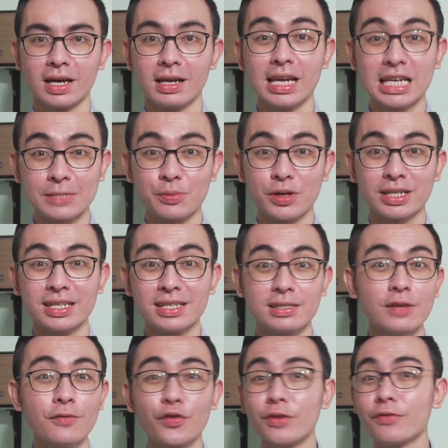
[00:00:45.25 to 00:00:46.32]
Let's practice
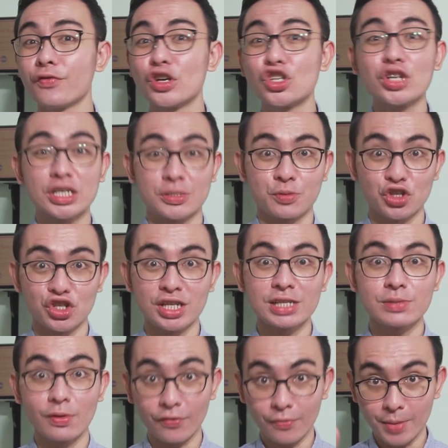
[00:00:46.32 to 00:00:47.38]
different facial
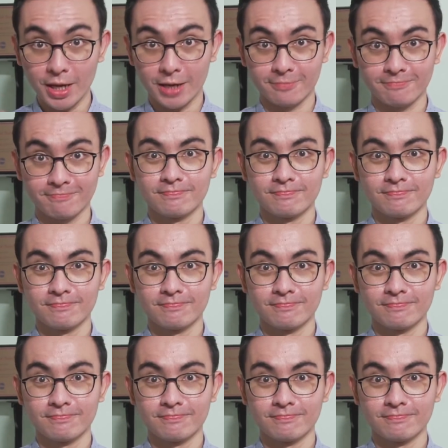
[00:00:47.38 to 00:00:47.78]
expressions with me.